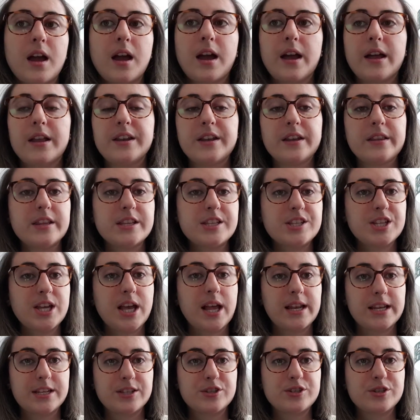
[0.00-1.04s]
Another
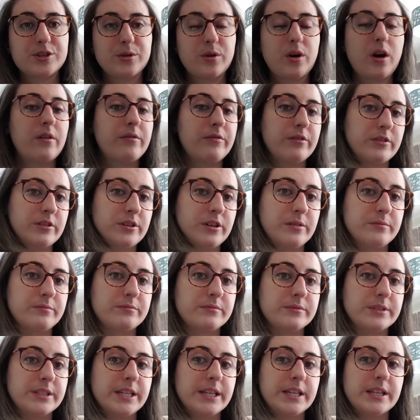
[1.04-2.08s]
challenge to
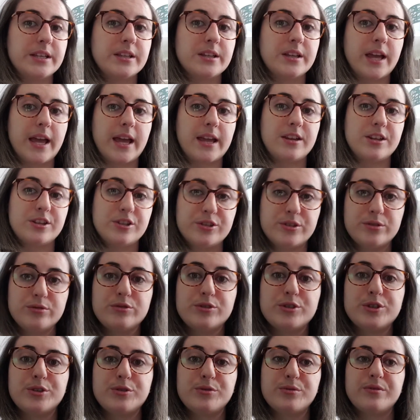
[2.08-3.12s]
overcome, in addition
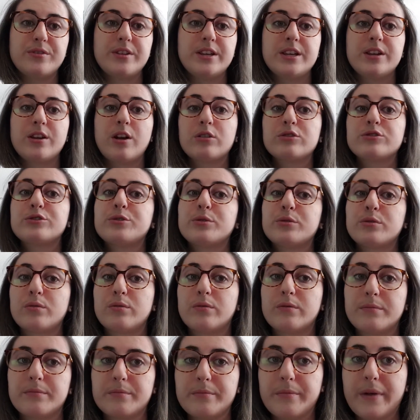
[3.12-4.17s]
to the cultural
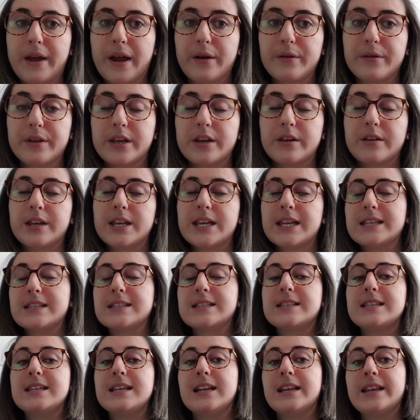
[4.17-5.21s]
barrier, is
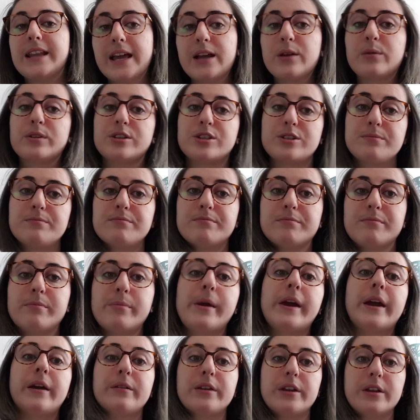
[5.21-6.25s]
the language
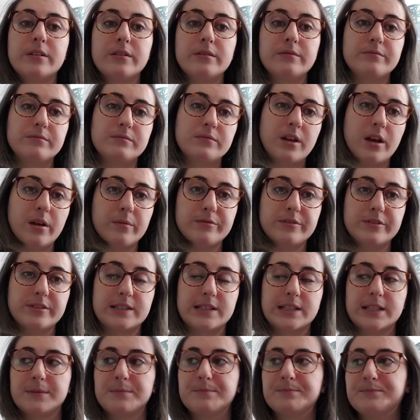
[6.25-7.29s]
barrier,
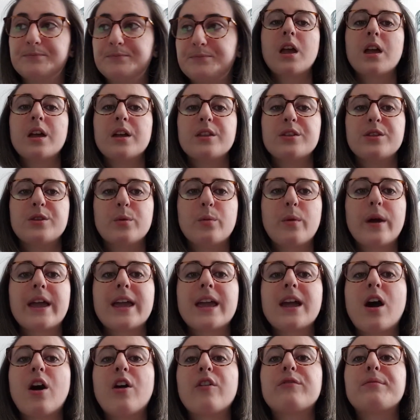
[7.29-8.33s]
obviously. The
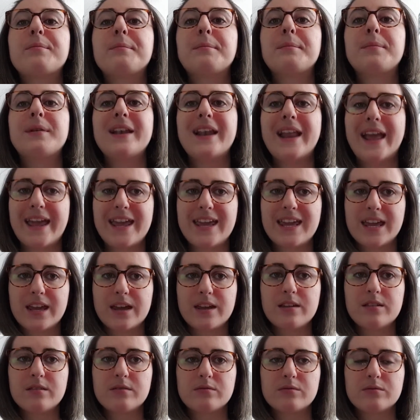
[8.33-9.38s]
way of
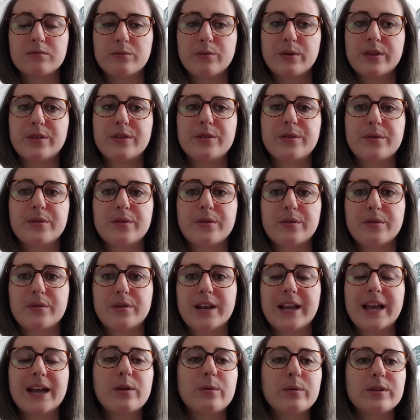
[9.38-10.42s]
playing with the
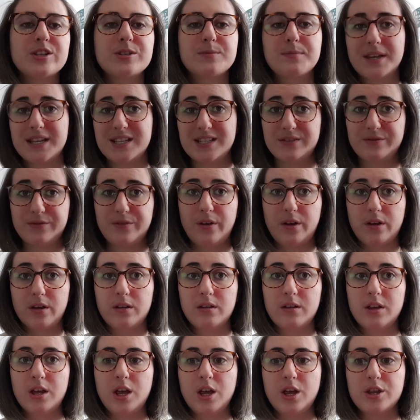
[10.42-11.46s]
language may differ.
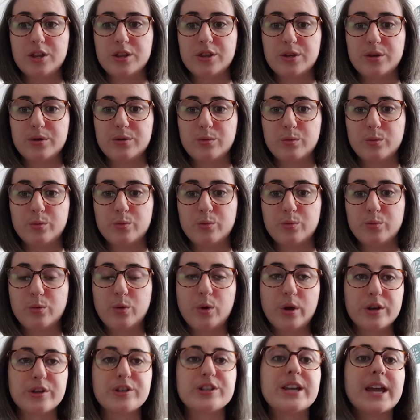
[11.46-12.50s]
The
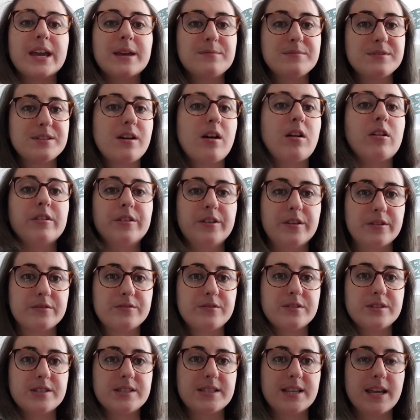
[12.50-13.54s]
word games are not
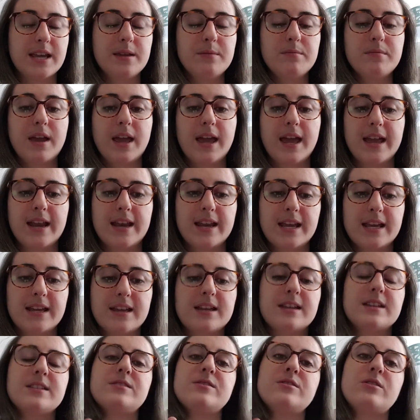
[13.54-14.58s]
the same, and it
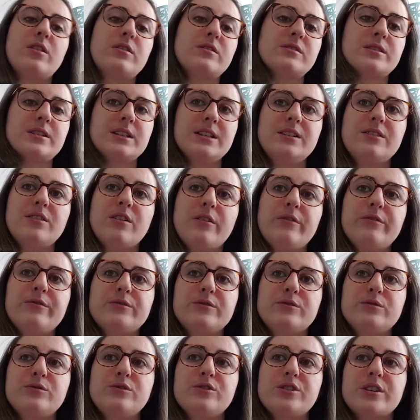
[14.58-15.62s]
is not enough
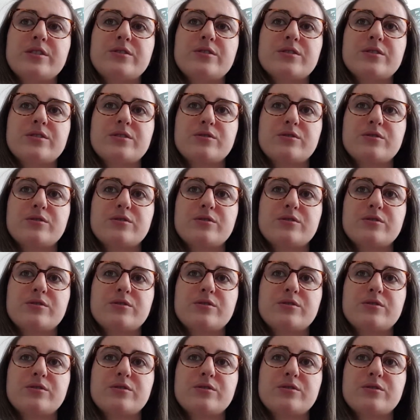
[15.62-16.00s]
to just